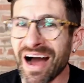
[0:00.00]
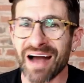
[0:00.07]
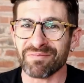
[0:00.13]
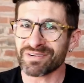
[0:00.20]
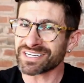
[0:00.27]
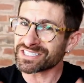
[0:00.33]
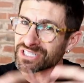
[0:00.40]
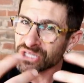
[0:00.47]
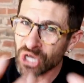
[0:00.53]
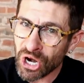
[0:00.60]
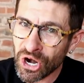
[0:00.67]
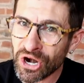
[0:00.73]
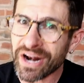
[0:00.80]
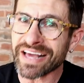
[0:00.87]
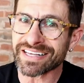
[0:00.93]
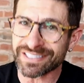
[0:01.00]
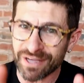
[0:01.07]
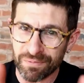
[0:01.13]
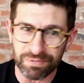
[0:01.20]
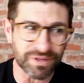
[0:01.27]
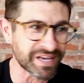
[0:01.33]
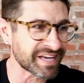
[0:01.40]
I'm just learning,
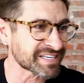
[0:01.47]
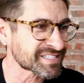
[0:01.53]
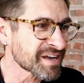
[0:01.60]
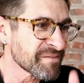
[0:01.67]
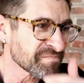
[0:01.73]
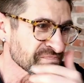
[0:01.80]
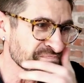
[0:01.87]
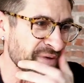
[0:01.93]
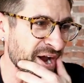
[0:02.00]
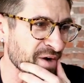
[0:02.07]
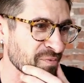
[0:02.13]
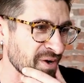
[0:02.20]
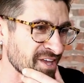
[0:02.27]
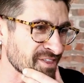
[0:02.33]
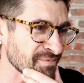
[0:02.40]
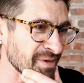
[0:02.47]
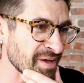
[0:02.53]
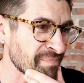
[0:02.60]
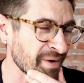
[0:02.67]
so please bear with me.